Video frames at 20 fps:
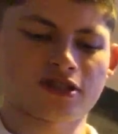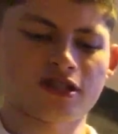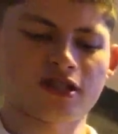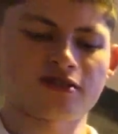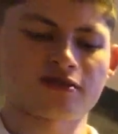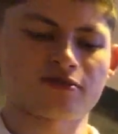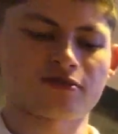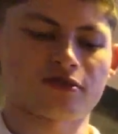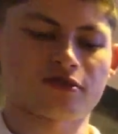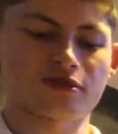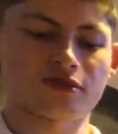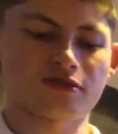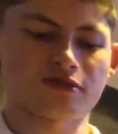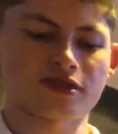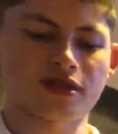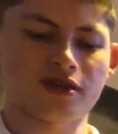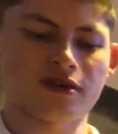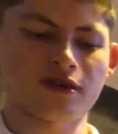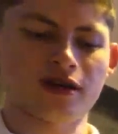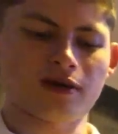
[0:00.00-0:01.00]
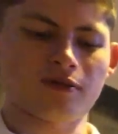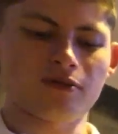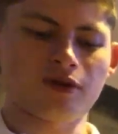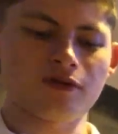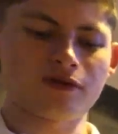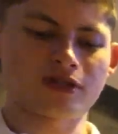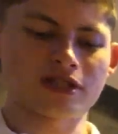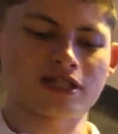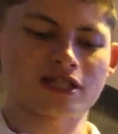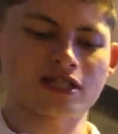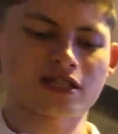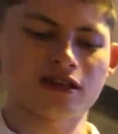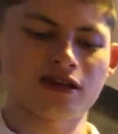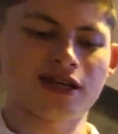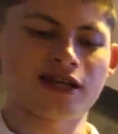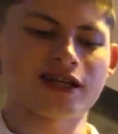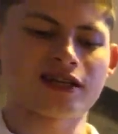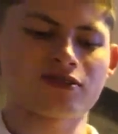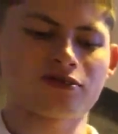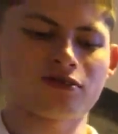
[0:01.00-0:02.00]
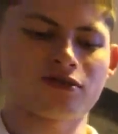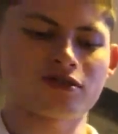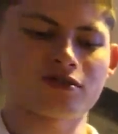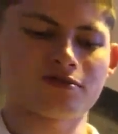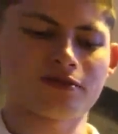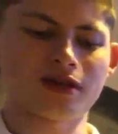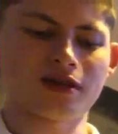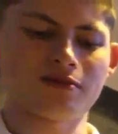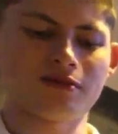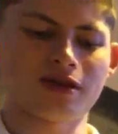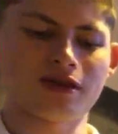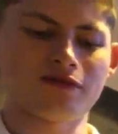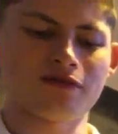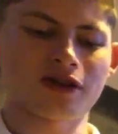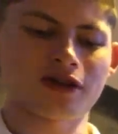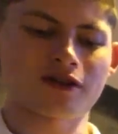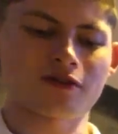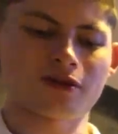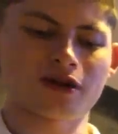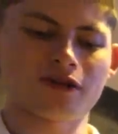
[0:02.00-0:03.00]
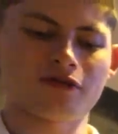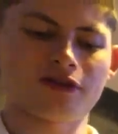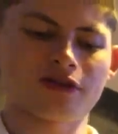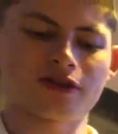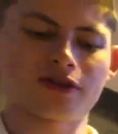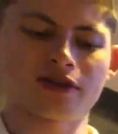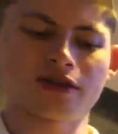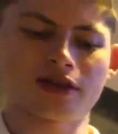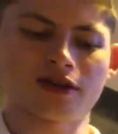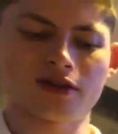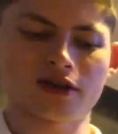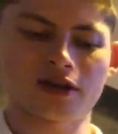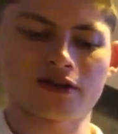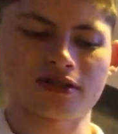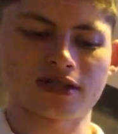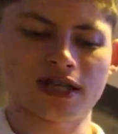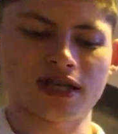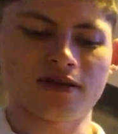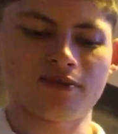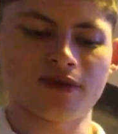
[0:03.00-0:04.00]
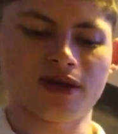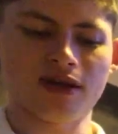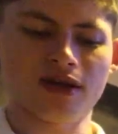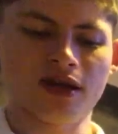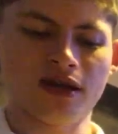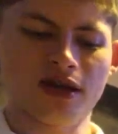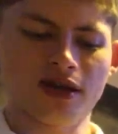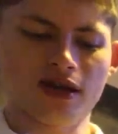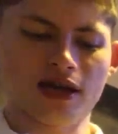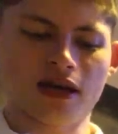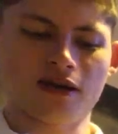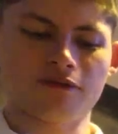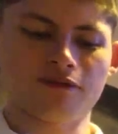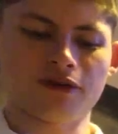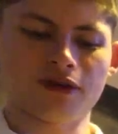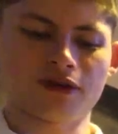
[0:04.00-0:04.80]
seeing some crocodiles, they moving slightly towards me and me running away thinking that they were going to eat me and